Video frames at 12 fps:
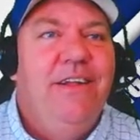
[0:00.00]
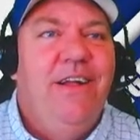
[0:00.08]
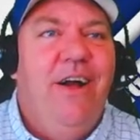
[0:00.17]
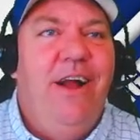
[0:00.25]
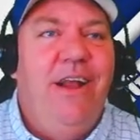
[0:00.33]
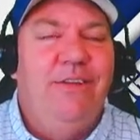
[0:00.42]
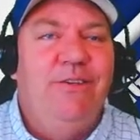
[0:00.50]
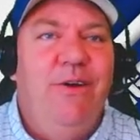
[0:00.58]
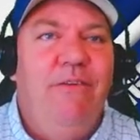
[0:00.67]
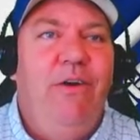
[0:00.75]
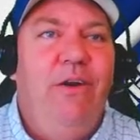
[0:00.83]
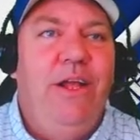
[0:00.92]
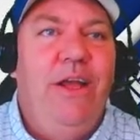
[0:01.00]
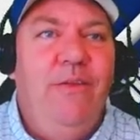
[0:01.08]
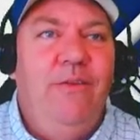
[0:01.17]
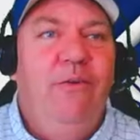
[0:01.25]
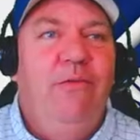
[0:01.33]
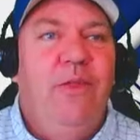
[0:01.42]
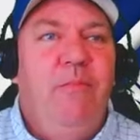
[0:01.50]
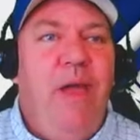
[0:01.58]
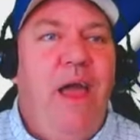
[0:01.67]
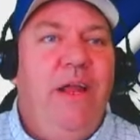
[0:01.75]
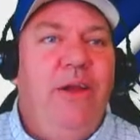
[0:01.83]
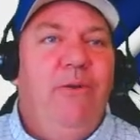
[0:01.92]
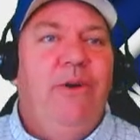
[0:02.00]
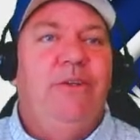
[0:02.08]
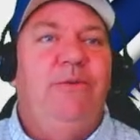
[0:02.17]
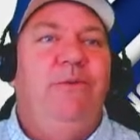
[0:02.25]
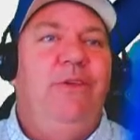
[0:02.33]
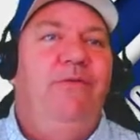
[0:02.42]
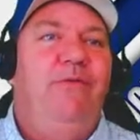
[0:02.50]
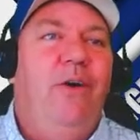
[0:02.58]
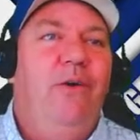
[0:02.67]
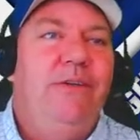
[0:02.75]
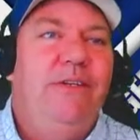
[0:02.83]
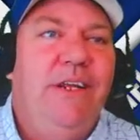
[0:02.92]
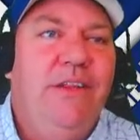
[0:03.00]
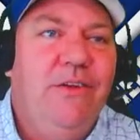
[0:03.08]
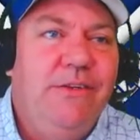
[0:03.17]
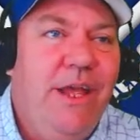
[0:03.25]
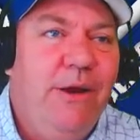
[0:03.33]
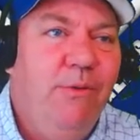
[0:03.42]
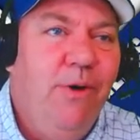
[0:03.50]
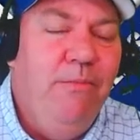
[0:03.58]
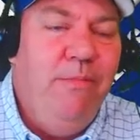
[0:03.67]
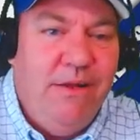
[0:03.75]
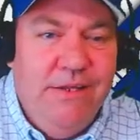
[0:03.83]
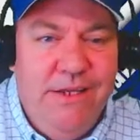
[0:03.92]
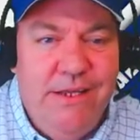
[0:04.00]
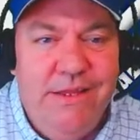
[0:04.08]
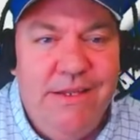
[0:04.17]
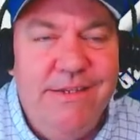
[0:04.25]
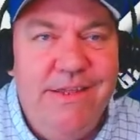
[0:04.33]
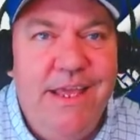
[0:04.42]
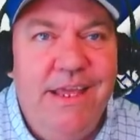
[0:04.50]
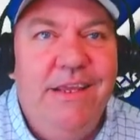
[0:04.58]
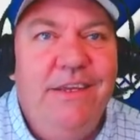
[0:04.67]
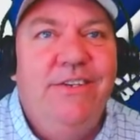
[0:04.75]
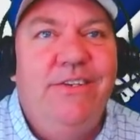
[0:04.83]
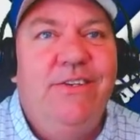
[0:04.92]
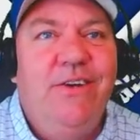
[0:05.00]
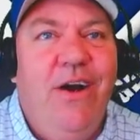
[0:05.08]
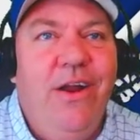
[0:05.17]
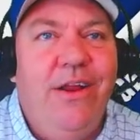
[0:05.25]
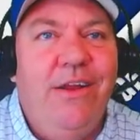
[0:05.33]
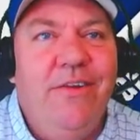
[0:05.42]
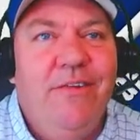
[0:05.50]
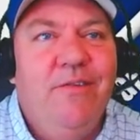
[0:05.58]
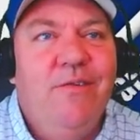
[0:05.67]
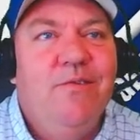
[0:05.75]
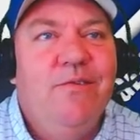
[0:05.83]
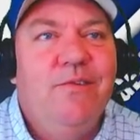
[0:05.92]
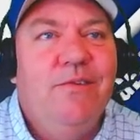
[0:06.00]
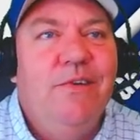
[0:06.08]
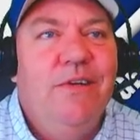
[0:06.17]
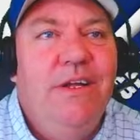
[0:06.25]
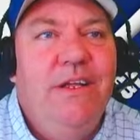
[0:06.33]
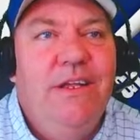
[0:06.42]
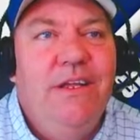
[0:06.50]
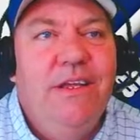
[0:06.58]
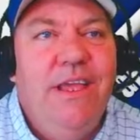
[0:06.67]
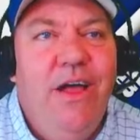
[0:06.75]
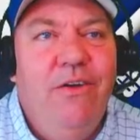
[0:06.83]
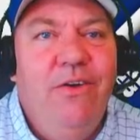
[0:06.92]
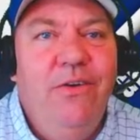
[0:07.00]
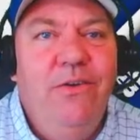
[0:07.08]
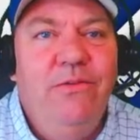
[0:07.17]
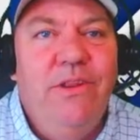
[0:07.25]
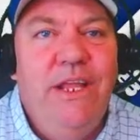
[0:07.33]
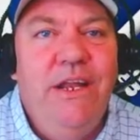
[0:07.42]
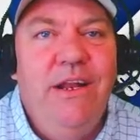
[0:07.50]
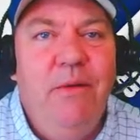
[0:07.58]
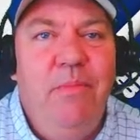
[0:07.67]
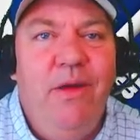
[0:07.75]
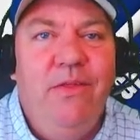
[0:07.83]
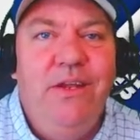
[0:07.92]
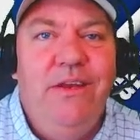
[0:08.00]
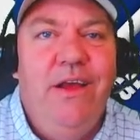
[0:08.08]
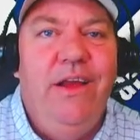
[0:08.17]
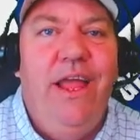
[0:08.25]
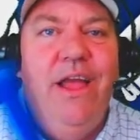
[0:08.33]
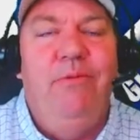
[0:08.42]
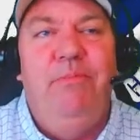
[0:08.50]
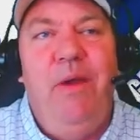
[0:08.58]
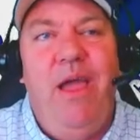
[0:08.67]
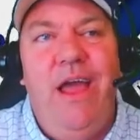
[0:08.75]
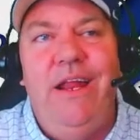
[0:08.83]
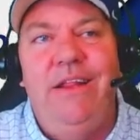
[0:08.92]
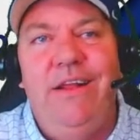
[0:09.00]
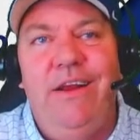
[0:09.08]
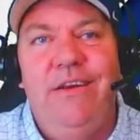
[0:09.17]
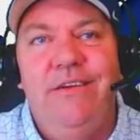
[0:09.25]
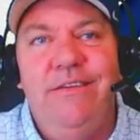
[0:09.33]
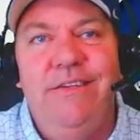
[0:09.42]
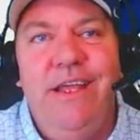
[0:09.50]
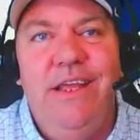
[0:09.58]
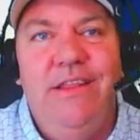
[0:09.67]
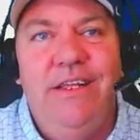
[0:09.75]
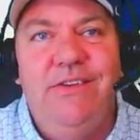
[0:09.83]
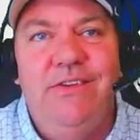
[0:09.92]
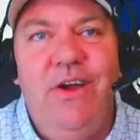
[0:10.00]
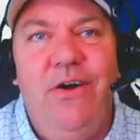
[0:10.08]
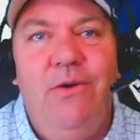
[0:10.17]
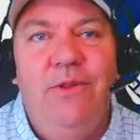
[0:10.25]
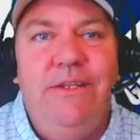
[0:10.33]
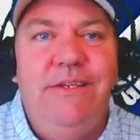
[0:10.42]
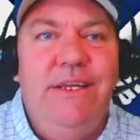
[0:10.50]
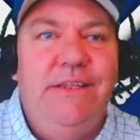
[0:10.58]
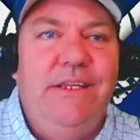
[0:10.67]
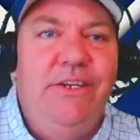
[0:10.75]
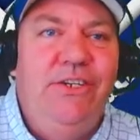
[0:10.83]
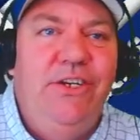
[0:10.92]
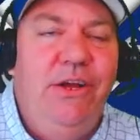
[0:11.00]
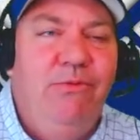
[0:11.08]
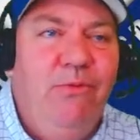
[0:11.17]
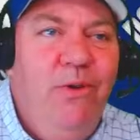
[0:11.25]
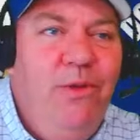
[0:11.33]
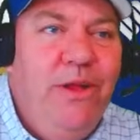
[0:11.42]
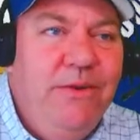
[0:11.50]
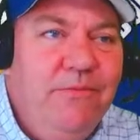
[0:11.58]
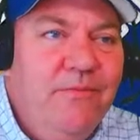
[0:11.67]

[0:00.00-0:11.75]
Alrighty, so I've already gone over the batting orders with you folks, and it looks like we're about to get this thing started. Calhoun leaning up on the dugout padding there, saying, let's go, let's get this shit rolling.